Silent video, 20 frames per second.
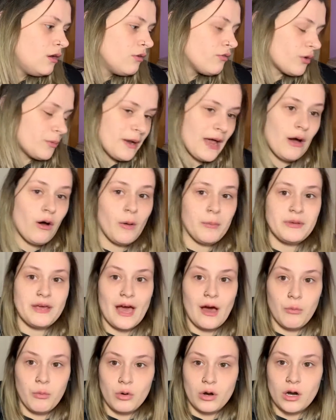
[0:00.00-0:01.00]
from now I'll be
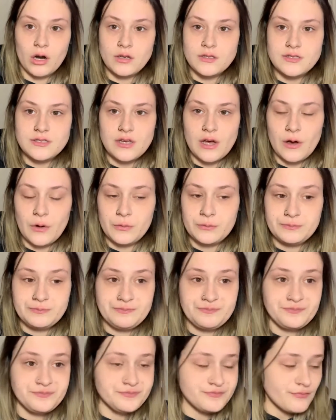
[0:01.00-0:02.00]
at work, so
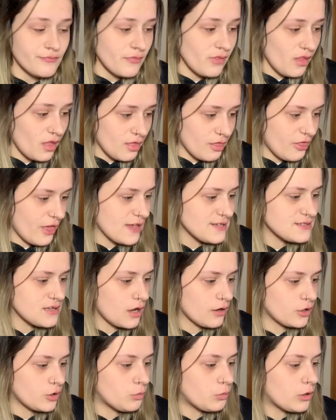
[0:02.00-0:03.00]
that's
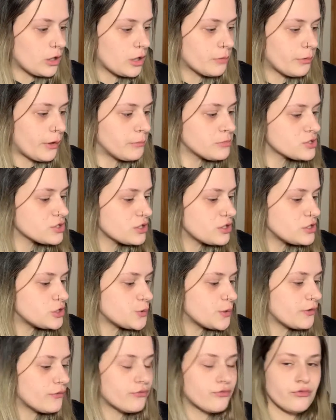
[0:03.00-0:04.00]
not gonna work. But I'm just gonna
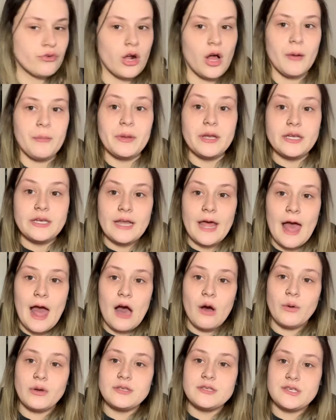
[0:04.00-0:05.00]
do it from
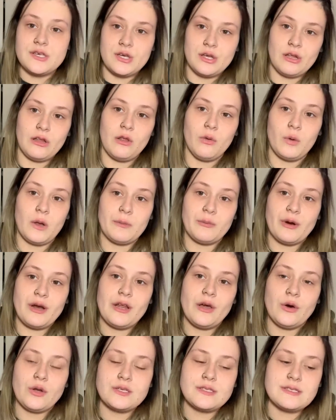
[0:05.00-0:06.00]
now until when I'm
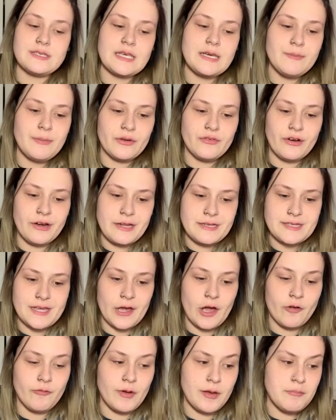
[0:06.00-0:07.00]
ready to go to sleep and ready to
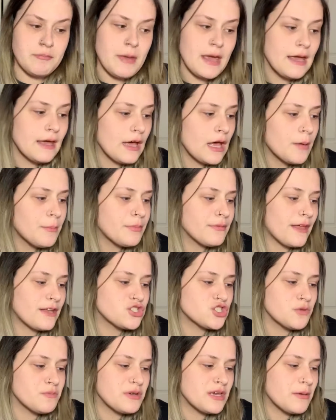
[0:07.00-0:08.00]
take off my makeup.
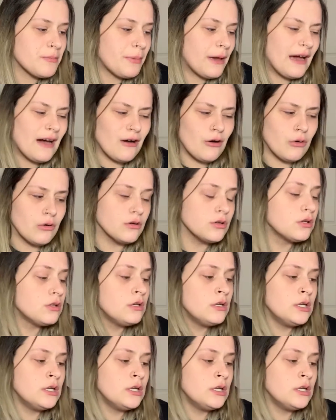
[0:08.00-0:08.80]
That should be about